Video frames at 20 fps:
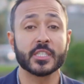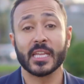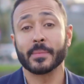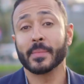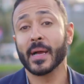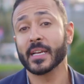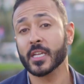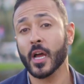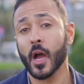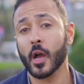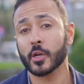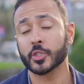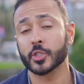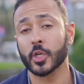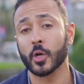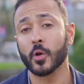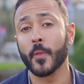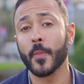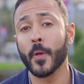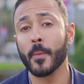seen my talk
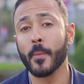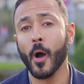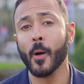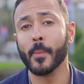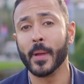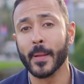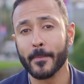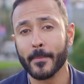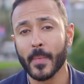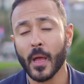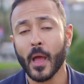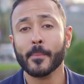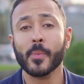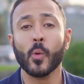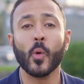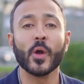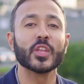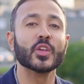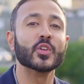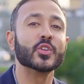show, The Moment.
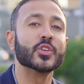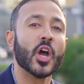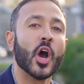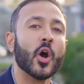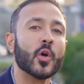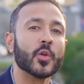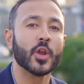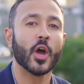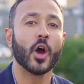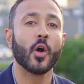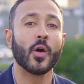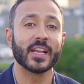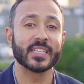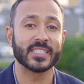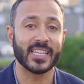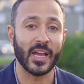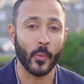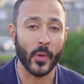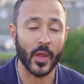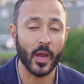But what you don't know
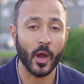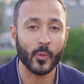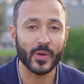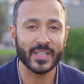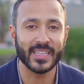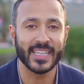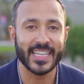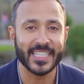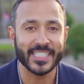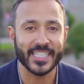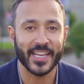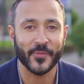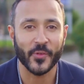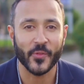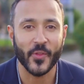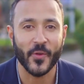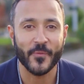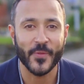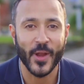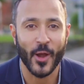is that we are releasing
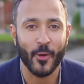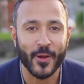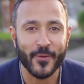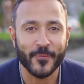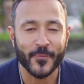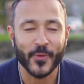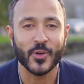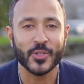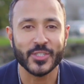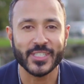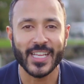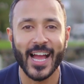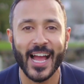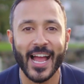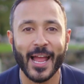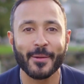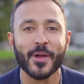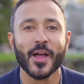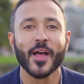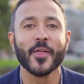for the very first
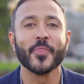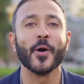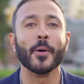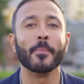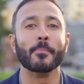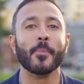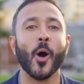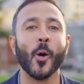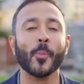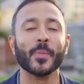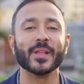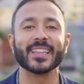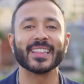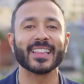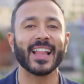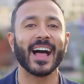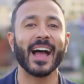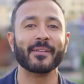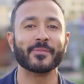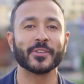time the
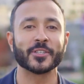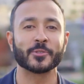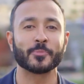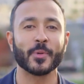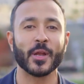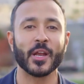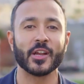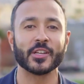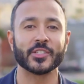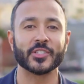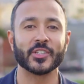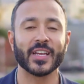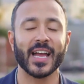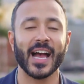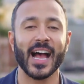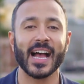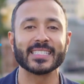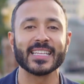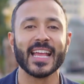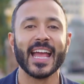Moment Live experience, you
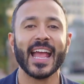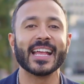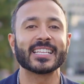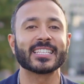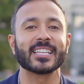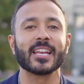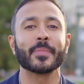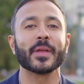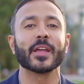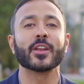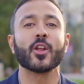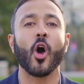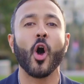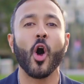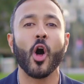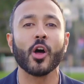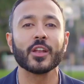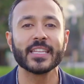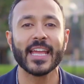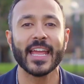guys. It's gonna be an
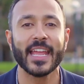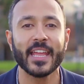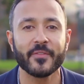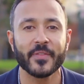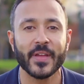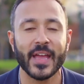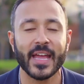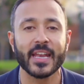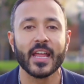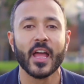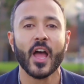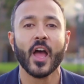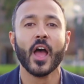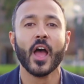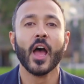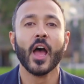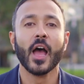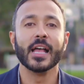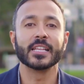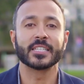all-day event.
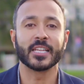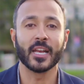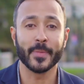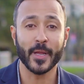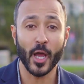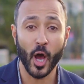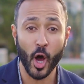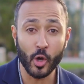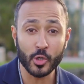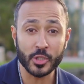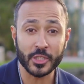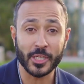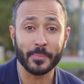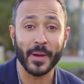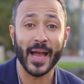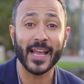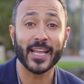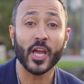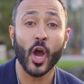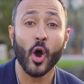It's gonna be
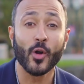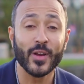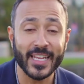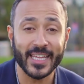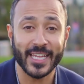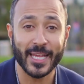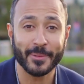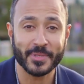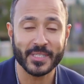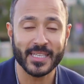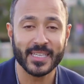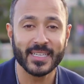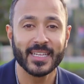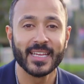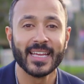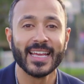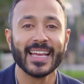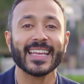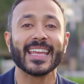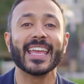hosted by Cody Gibson,
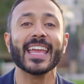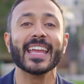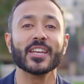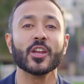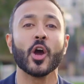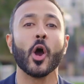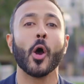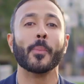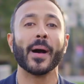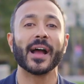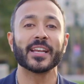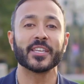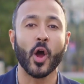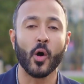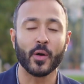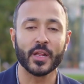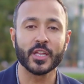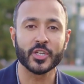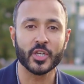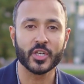keynote by
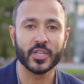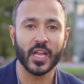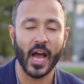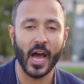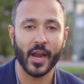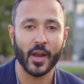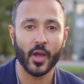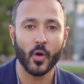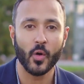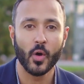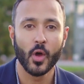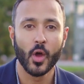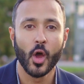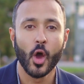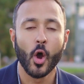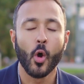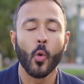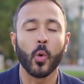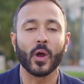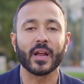Tony Giordano.
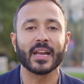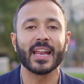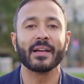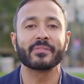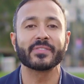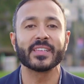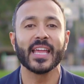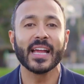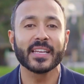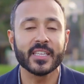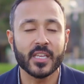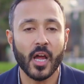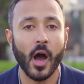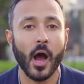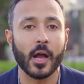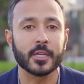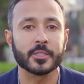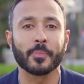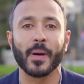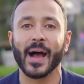We're gonna have TED
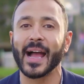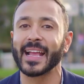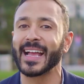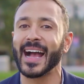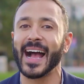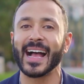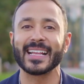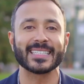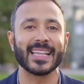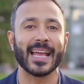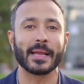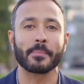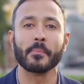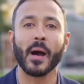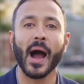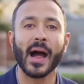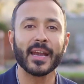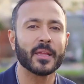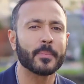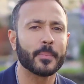Talks by guys like
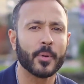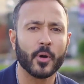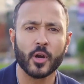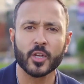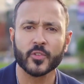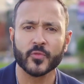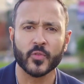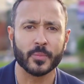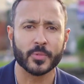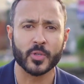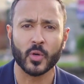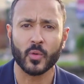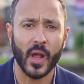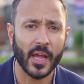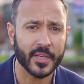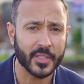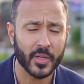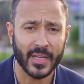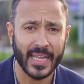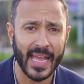Monty Burrs from
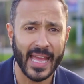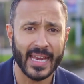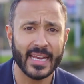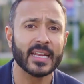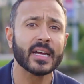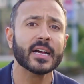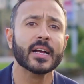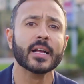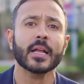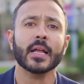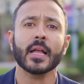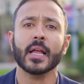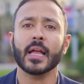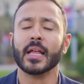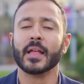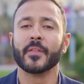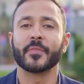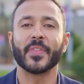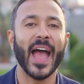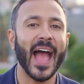Toronto, Canada,
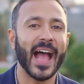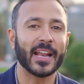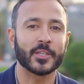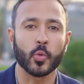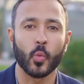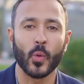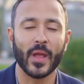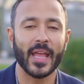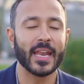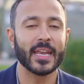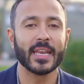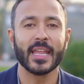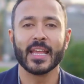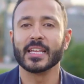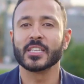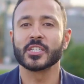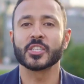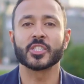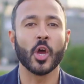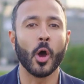Thatch Wynn,
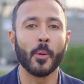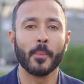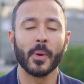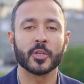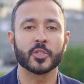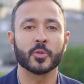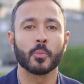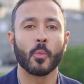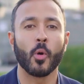so much